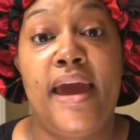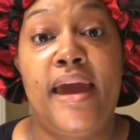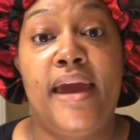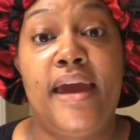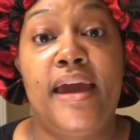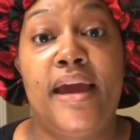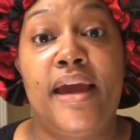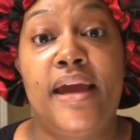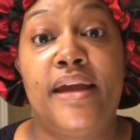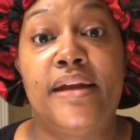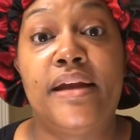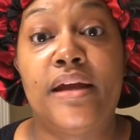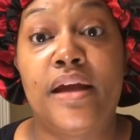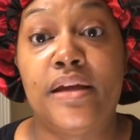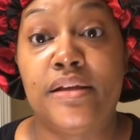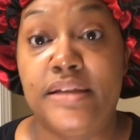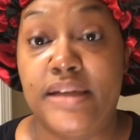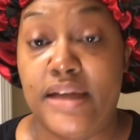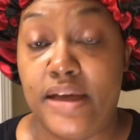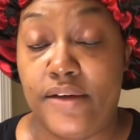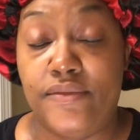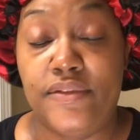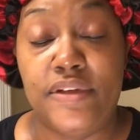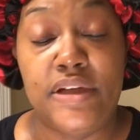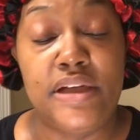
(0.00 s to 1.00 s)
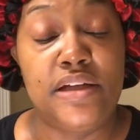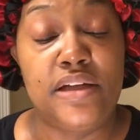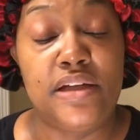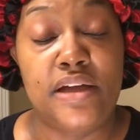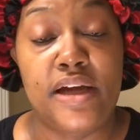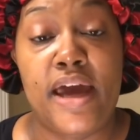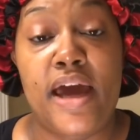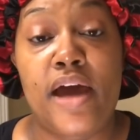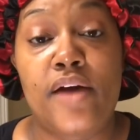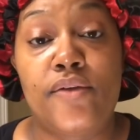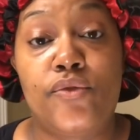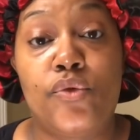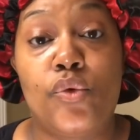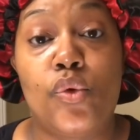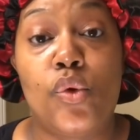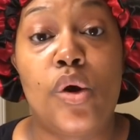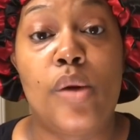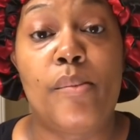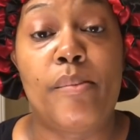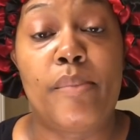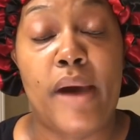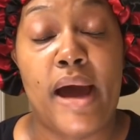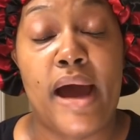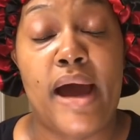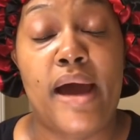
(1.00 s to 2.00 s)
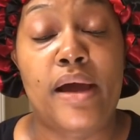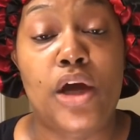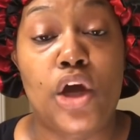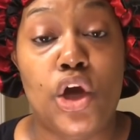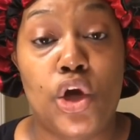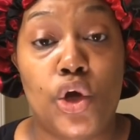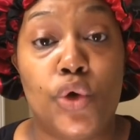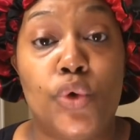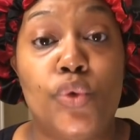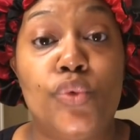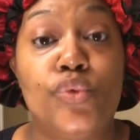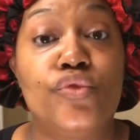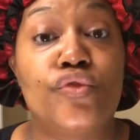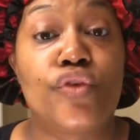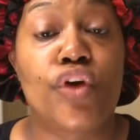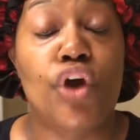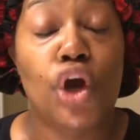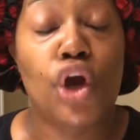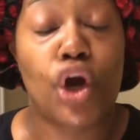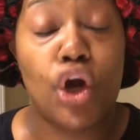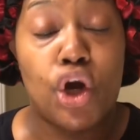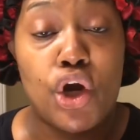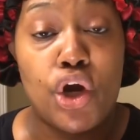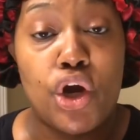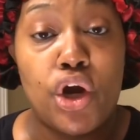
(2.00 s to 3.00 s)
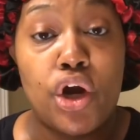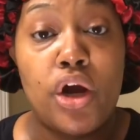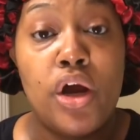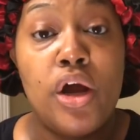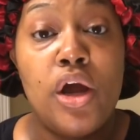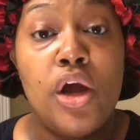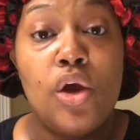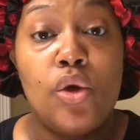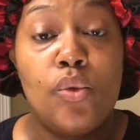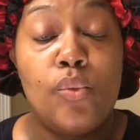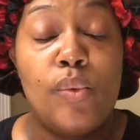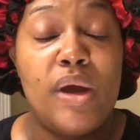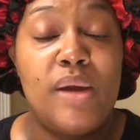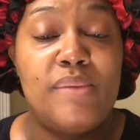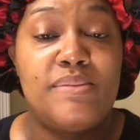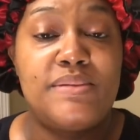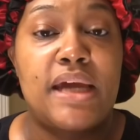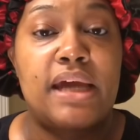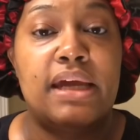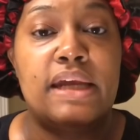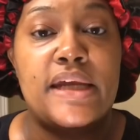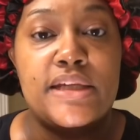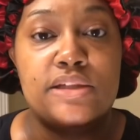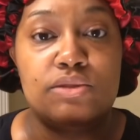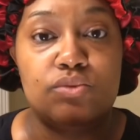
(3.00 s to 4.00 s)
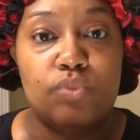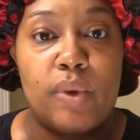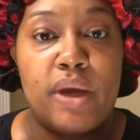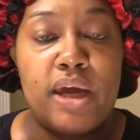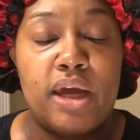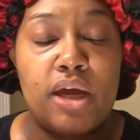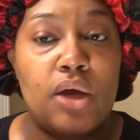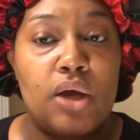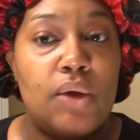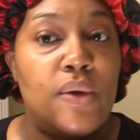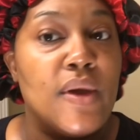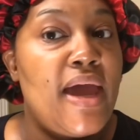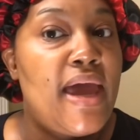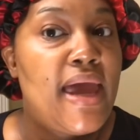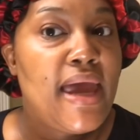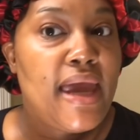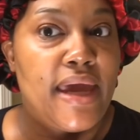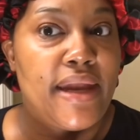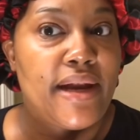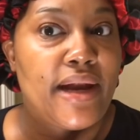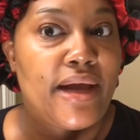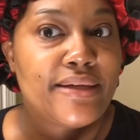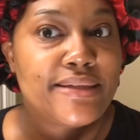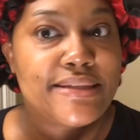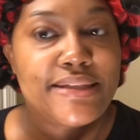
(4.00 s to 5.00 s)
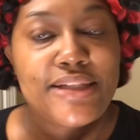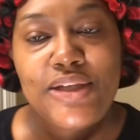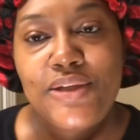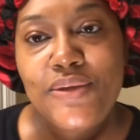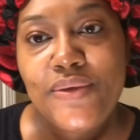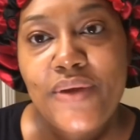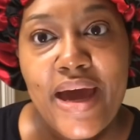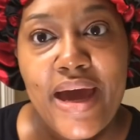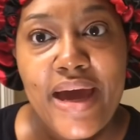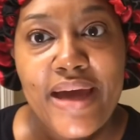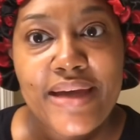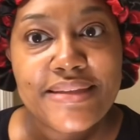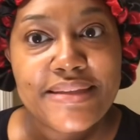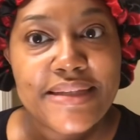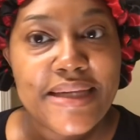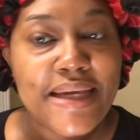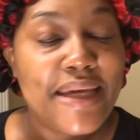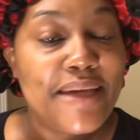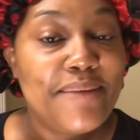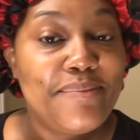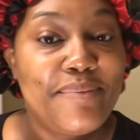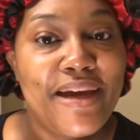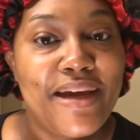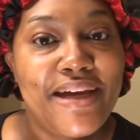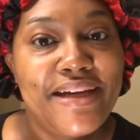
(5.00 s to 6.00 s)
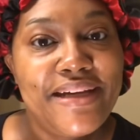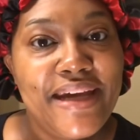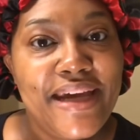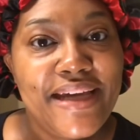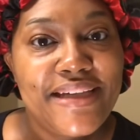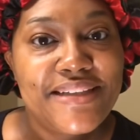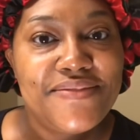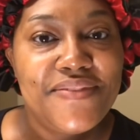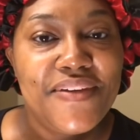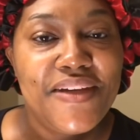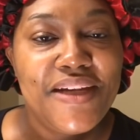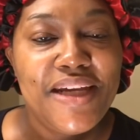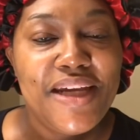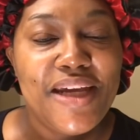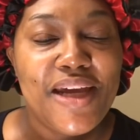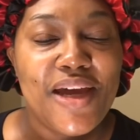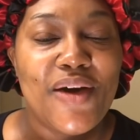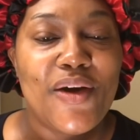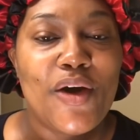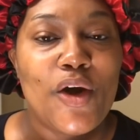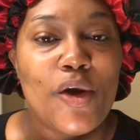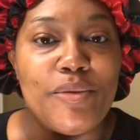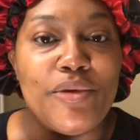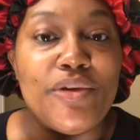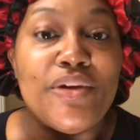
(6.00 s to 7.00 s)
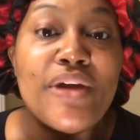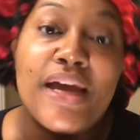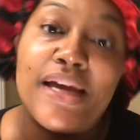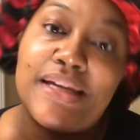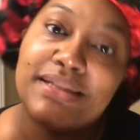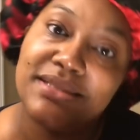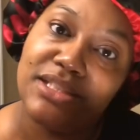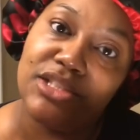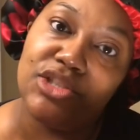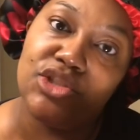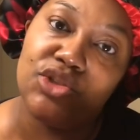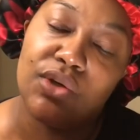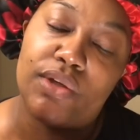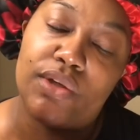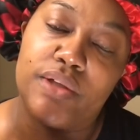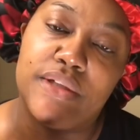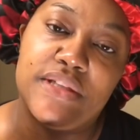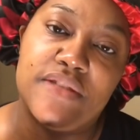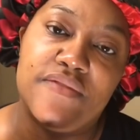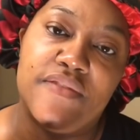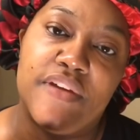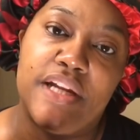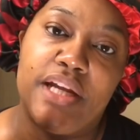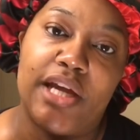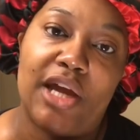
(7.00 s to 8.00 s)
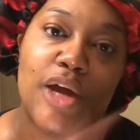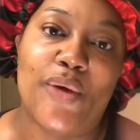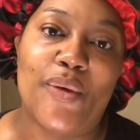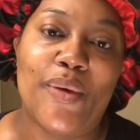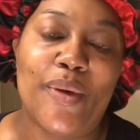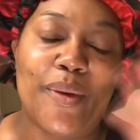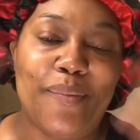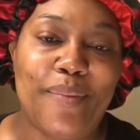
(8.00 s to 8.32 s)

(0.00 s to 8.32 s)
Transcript: And definitely look out for my code for her website as well. And I'll see you guys in my next video. Hope you guys enjoyed this video.